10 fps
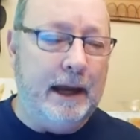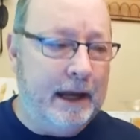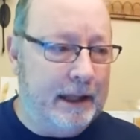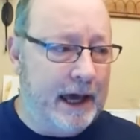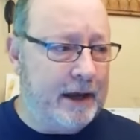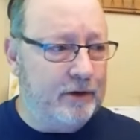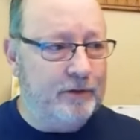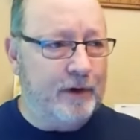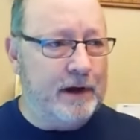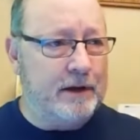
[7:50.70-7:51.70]
And that is
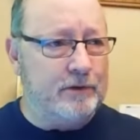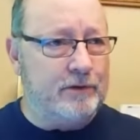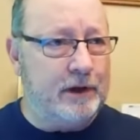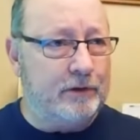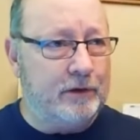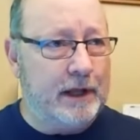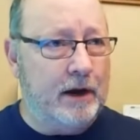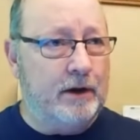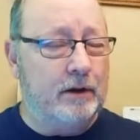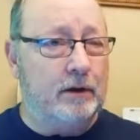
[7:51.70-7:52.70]
very interesting. So now
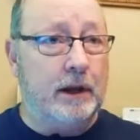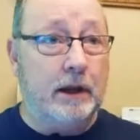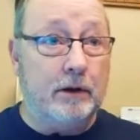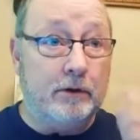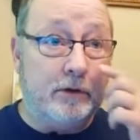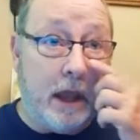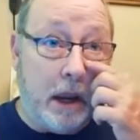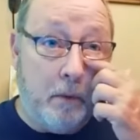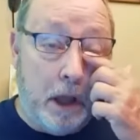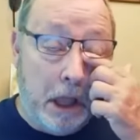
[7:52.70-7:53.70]
you're looking and you're
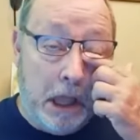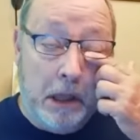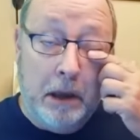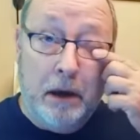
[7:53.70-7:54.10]
saying, well,